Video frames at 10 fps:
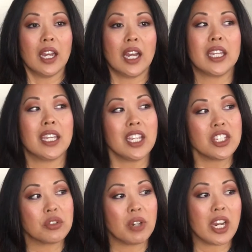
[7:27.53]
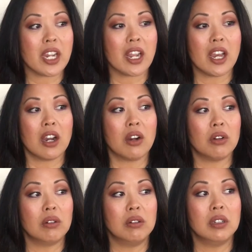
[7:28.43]
I guess right
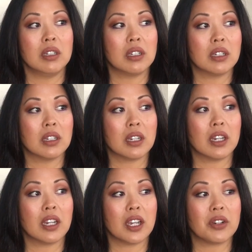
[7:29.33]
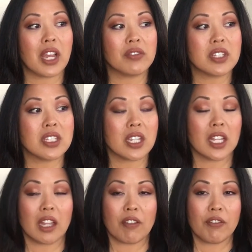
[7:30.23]
now, uh, I would have to
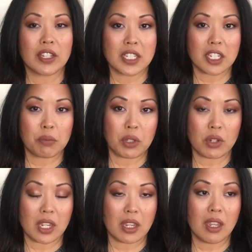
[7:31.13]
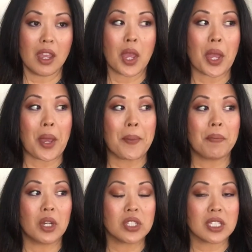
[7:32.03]
say like Fenty Beauty
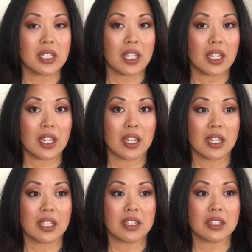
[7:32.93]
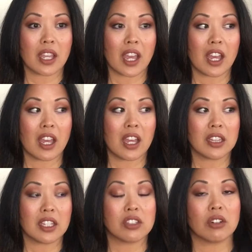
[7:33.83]
mostly because they had
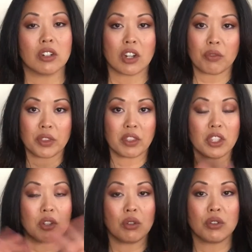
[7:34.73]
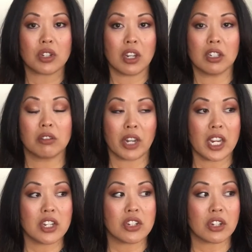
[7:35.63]
they started off with a huge color
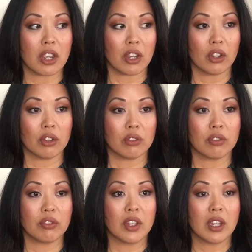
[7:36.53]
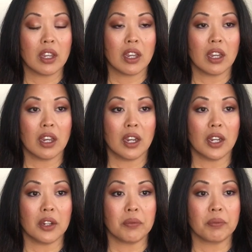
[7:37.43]
range of
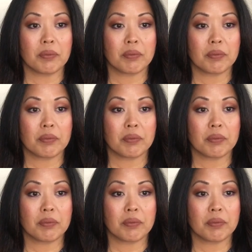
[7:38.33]
um,